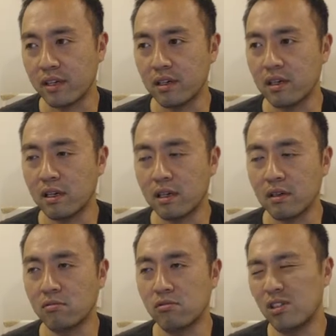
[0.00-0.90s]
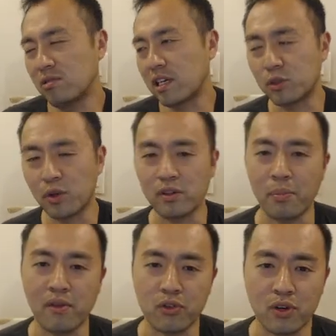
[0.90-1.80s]
I guess you don't have to
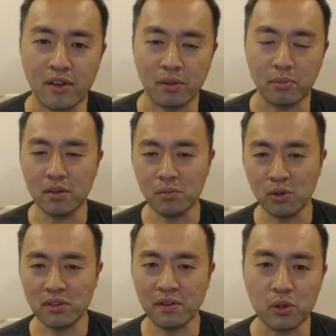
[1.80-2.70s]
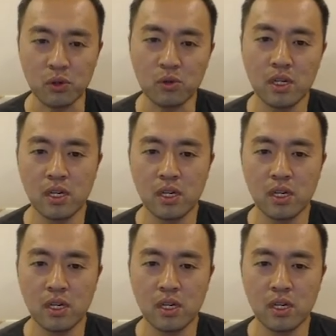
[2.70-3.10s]
pay for traffic, but most of them do.